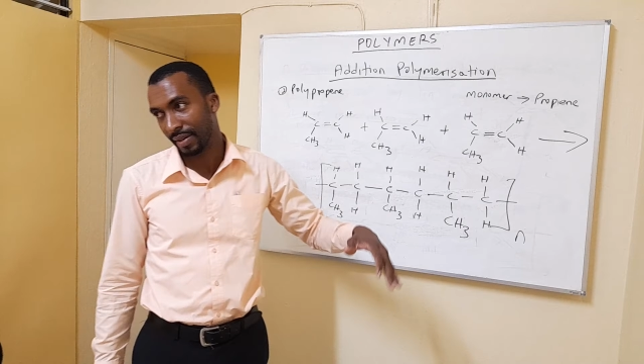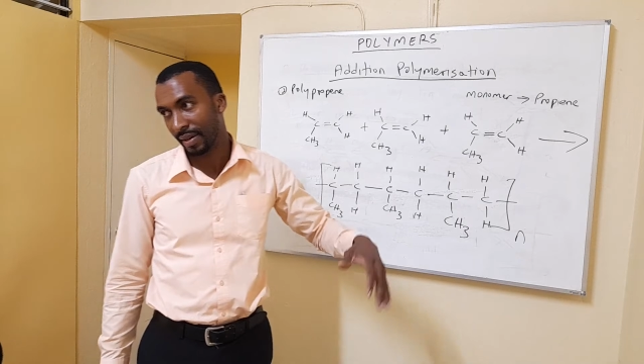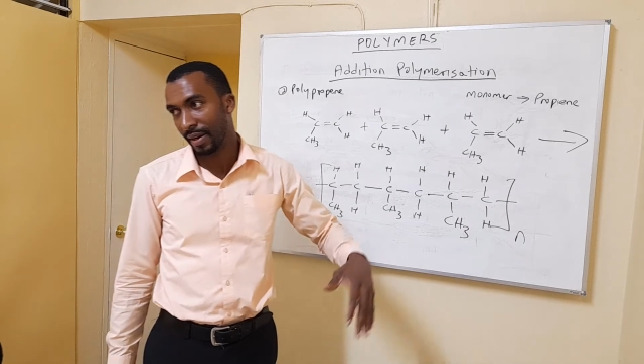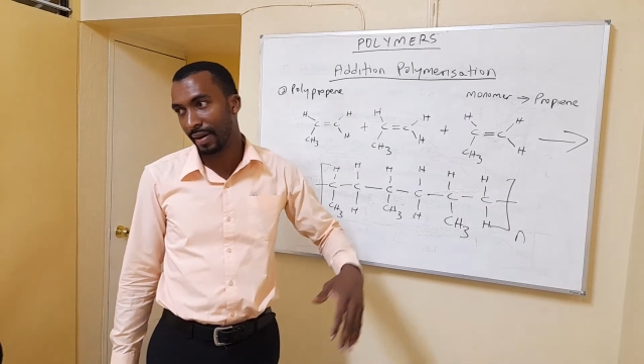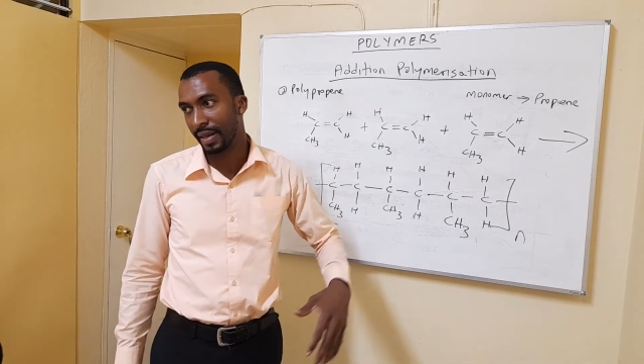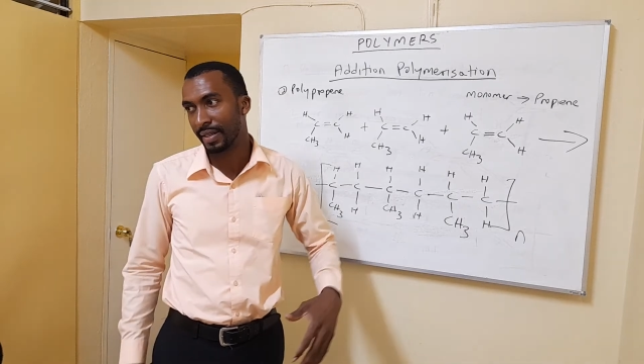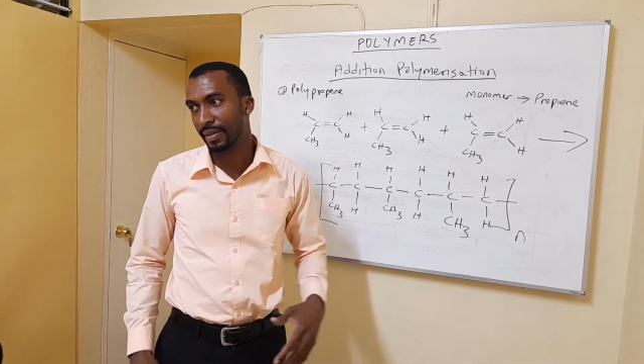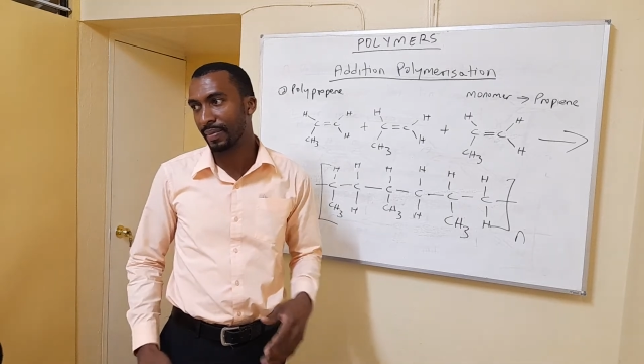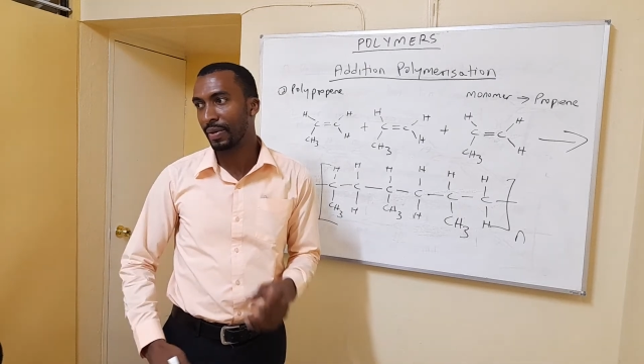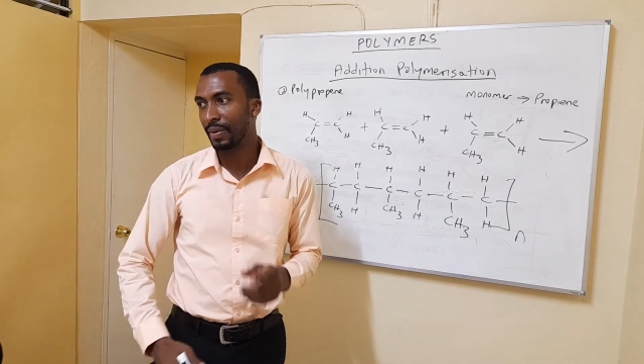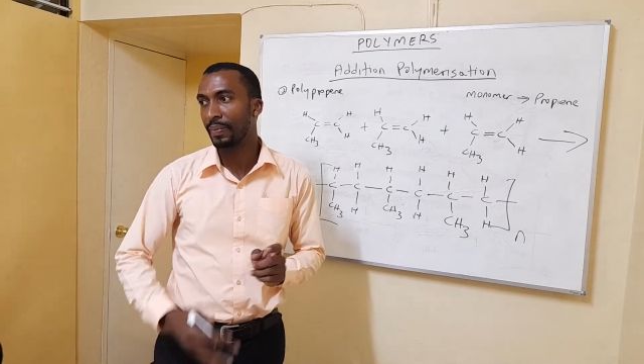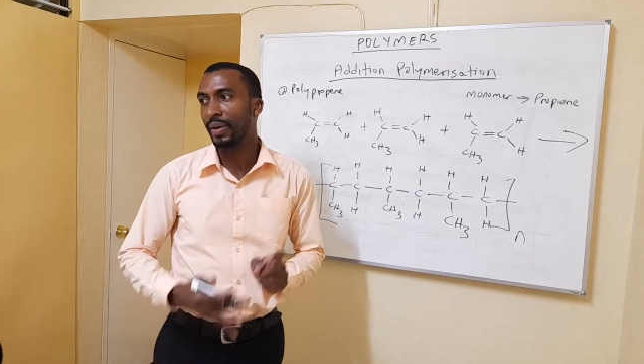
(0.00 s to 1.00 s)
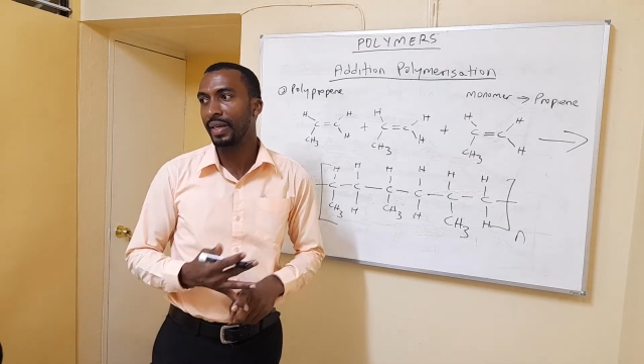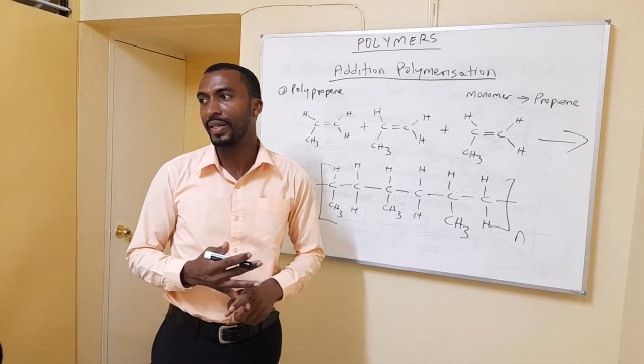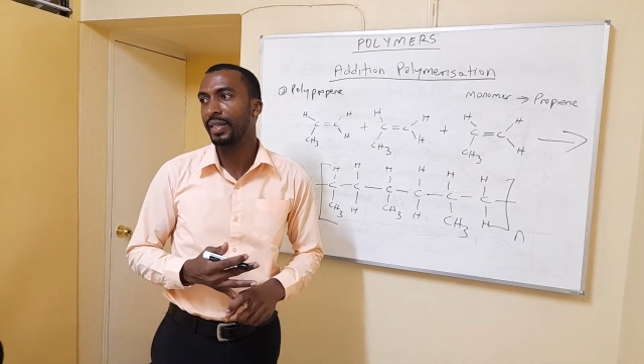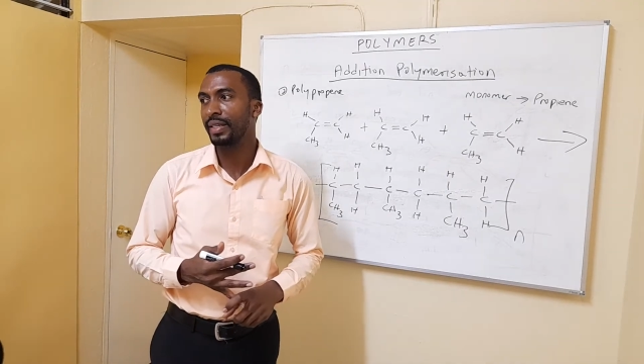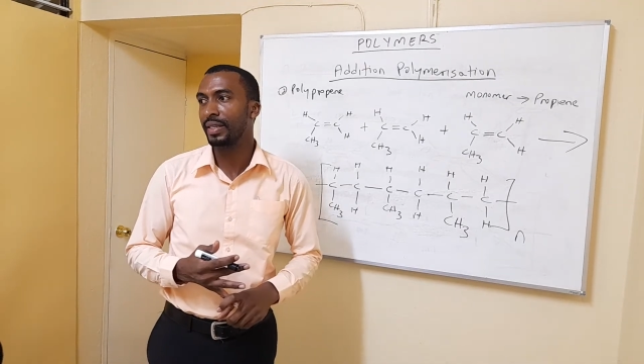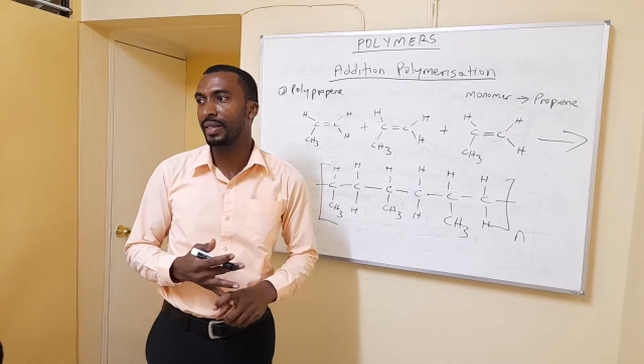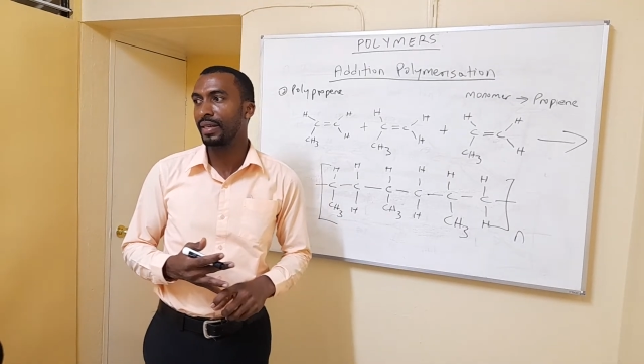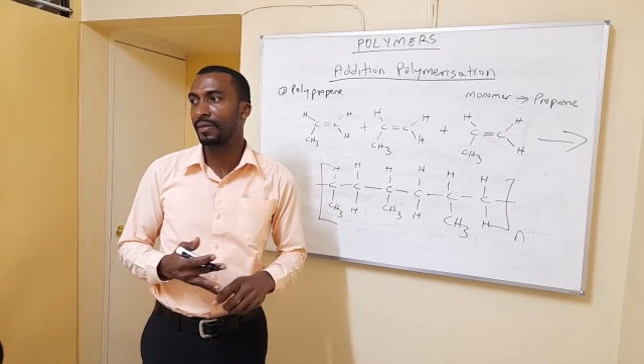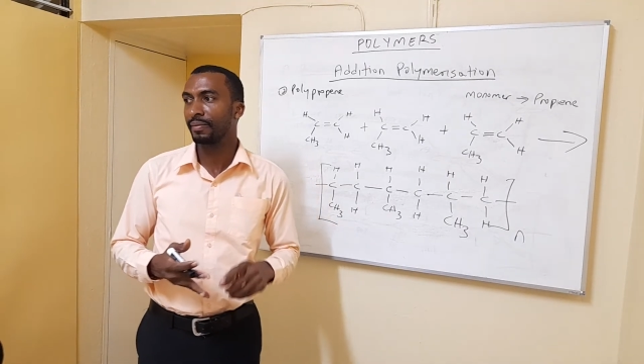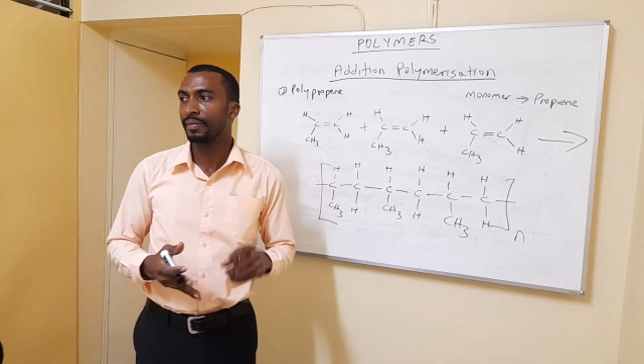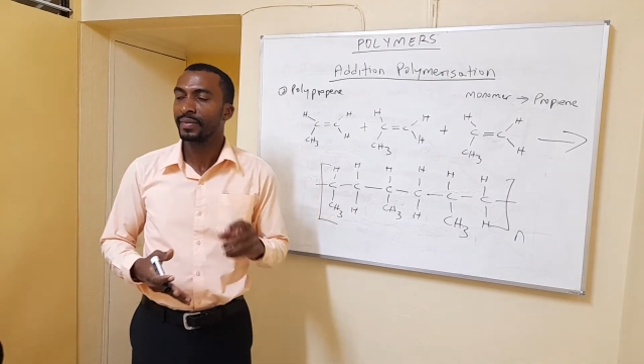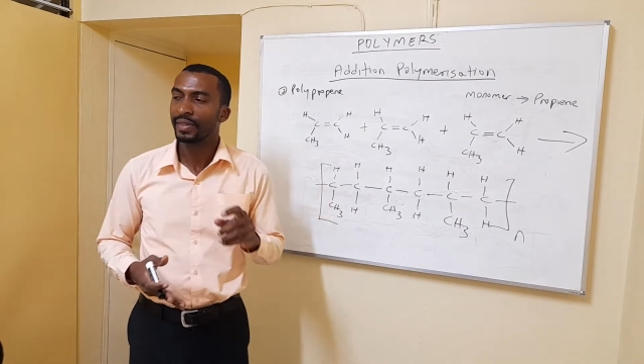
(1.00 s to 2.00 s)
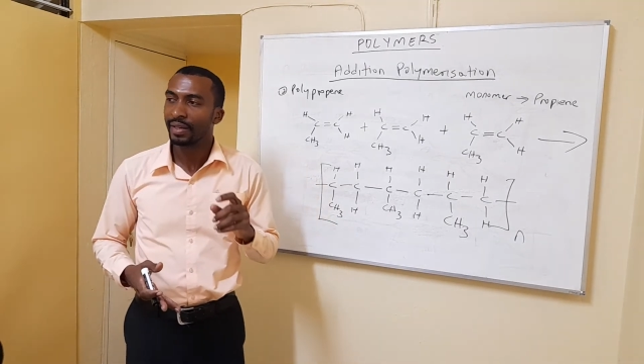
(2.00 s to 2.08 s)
Alright, so both polyethylene